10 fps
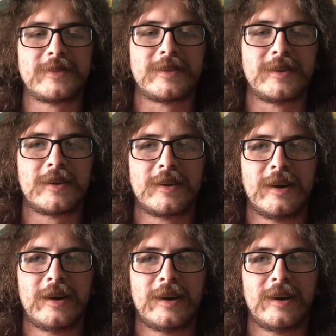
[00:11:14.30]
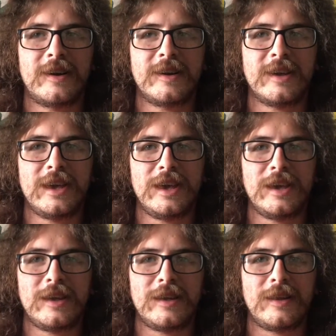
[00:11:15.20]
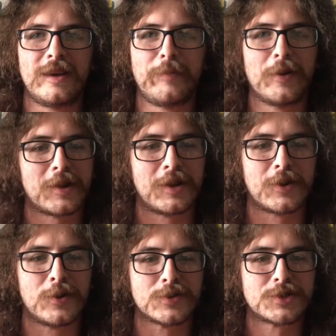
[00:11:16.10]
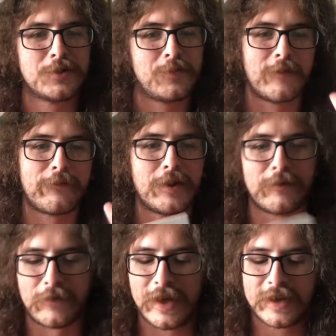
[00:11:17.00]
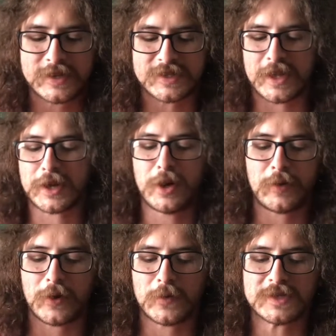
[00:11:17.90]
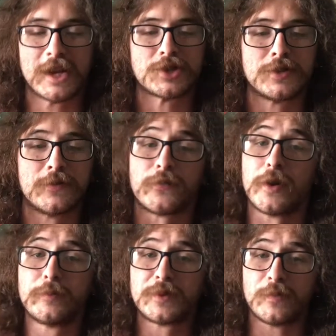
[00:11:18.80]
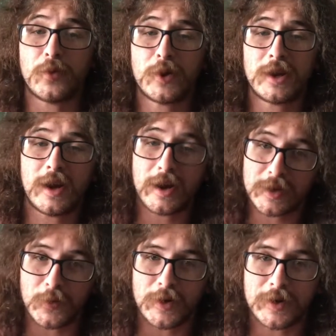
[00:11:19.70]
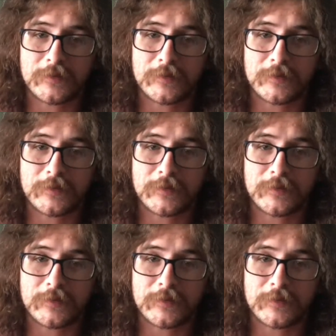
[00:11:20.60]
thing in American culture, but a fun fact is that Come and Go is actually from Des Moines, Iowa.